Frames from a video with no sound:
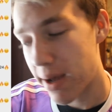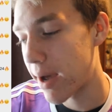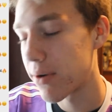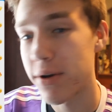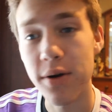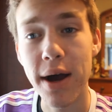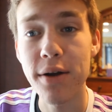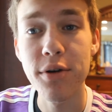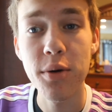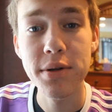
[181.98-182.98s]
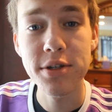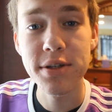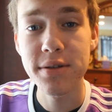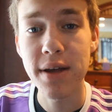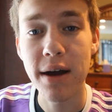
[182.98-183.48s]
I don't know. I don't know what
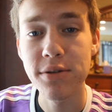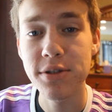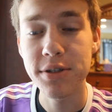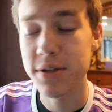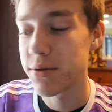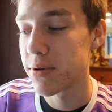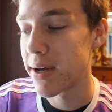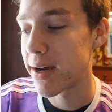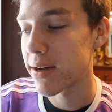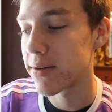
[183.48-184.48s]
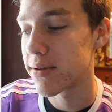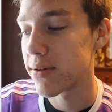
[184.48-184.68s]
she's how she's gonna react.